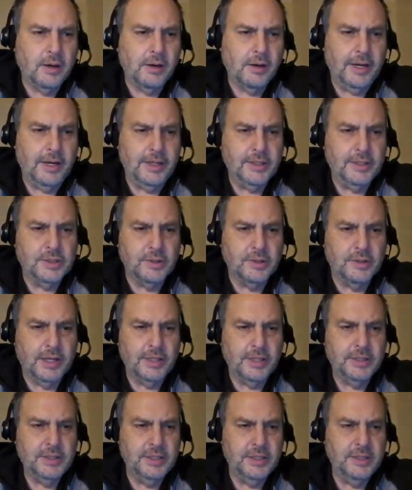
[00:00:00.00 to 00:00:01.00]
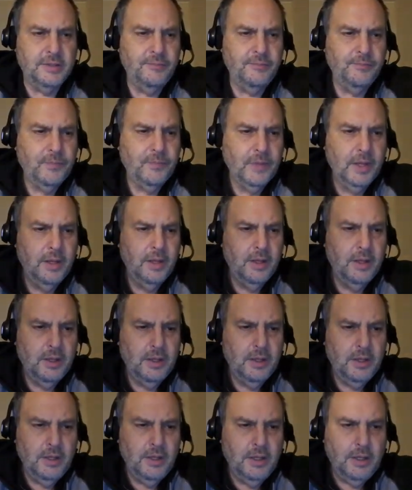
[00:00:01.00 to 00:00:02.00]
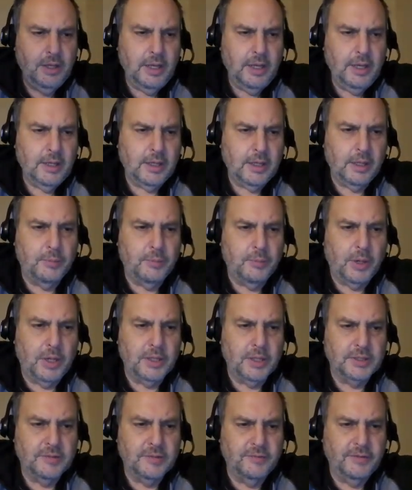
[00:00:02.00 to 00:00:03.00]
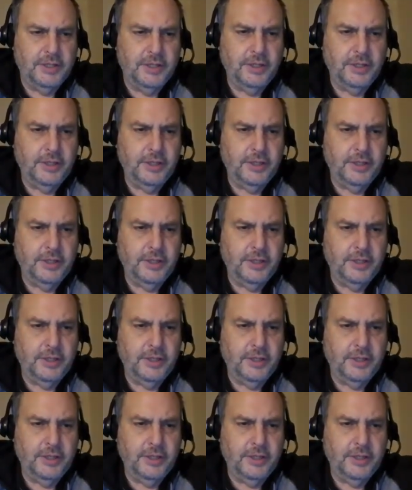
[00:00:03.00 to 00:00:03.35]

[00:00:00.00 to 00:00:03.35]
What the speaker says: All right, so that's it. Going to pause the video.